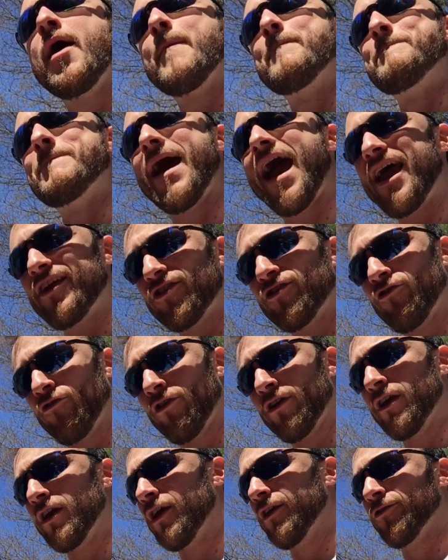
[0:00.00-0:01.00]

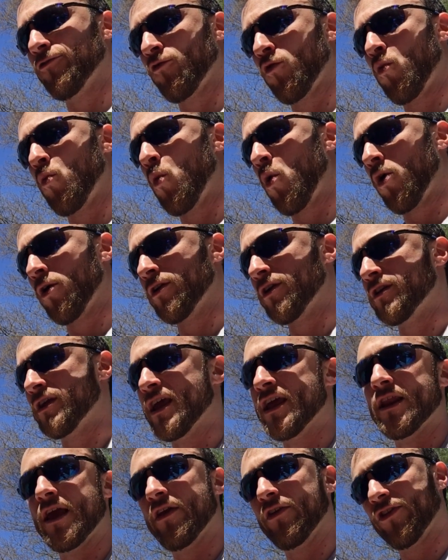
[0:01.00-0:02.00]
mastery is rewarded
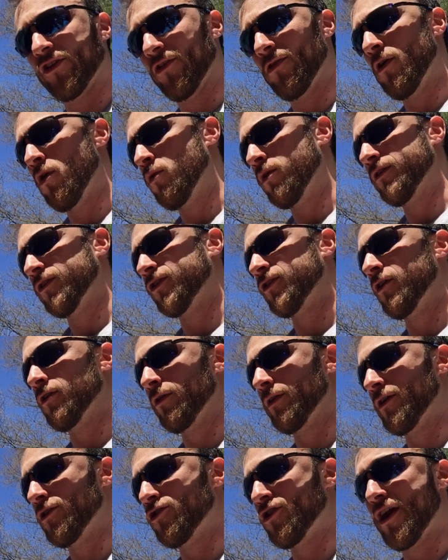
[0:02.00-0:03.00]
in a slow and
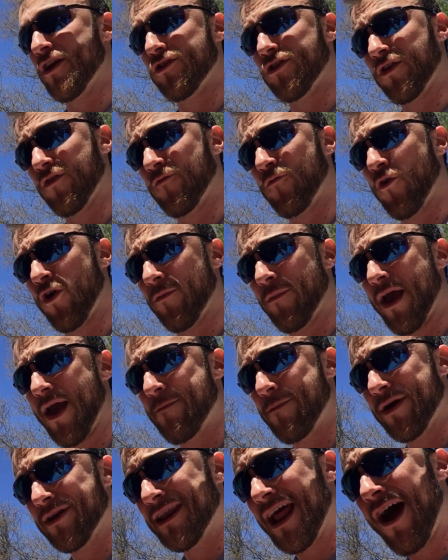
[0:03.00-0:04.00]
subtly changing format.
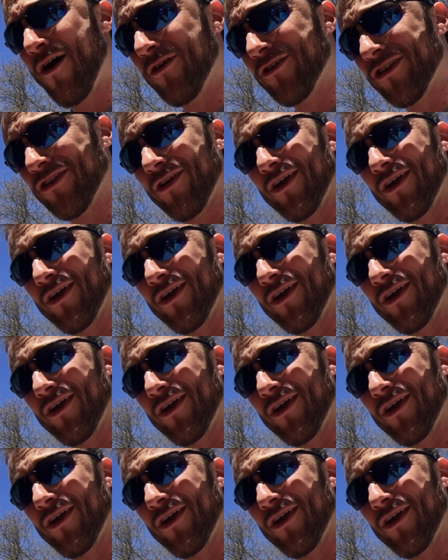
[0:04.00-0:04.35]
But now it's